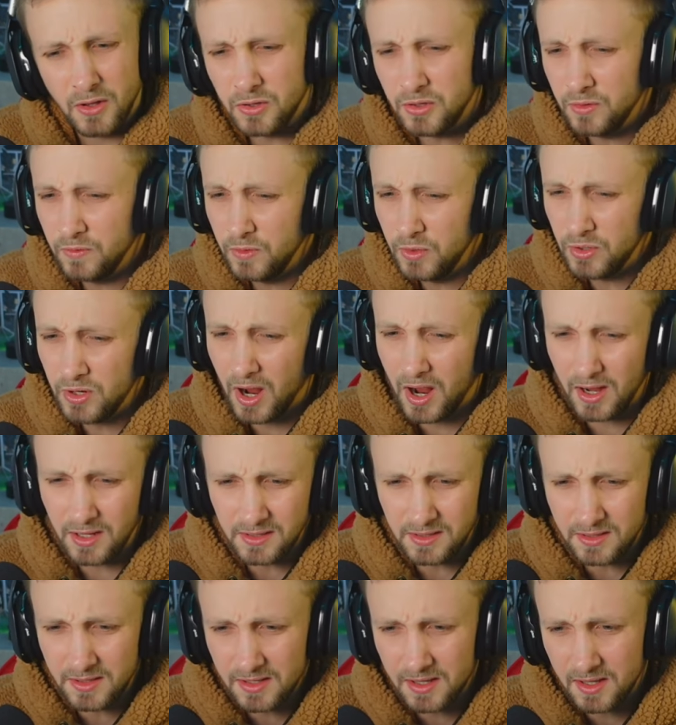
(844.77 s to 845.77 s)
You were
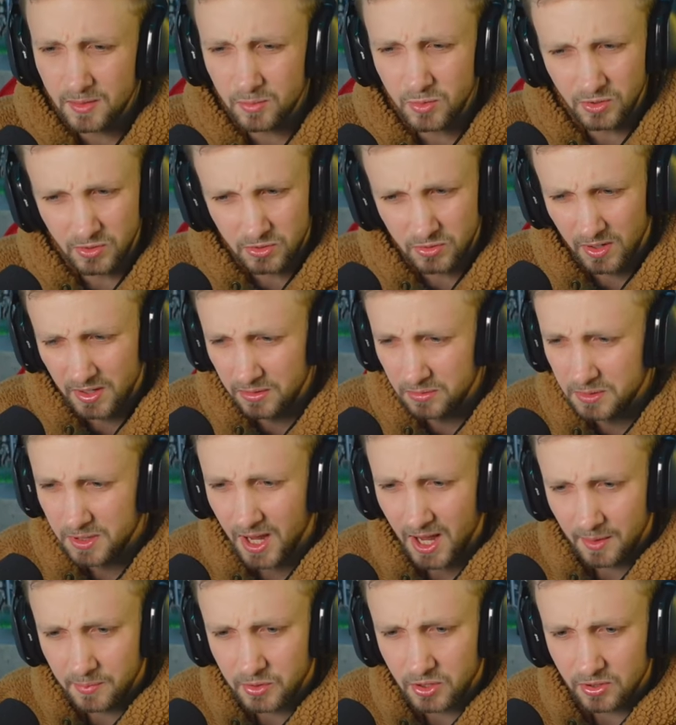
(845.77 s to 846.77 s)
hunting him. You try to
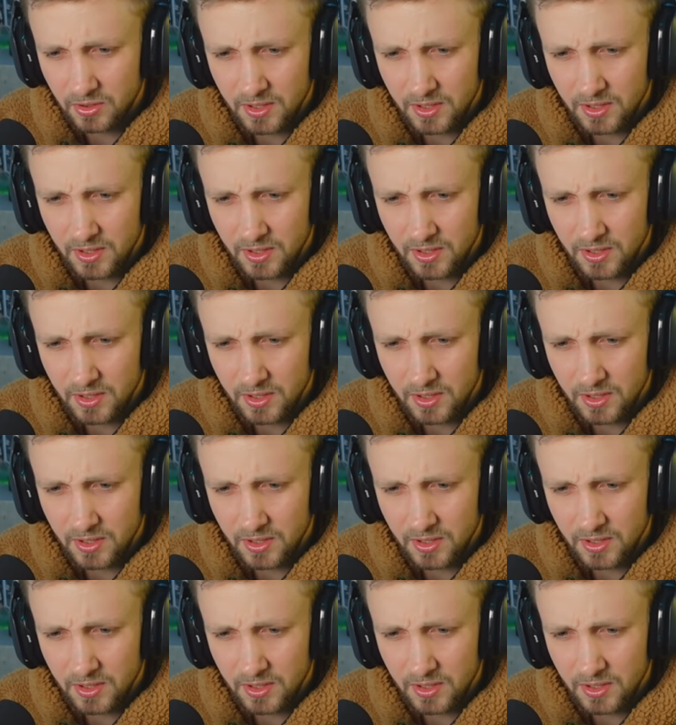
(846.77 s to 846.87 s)
capture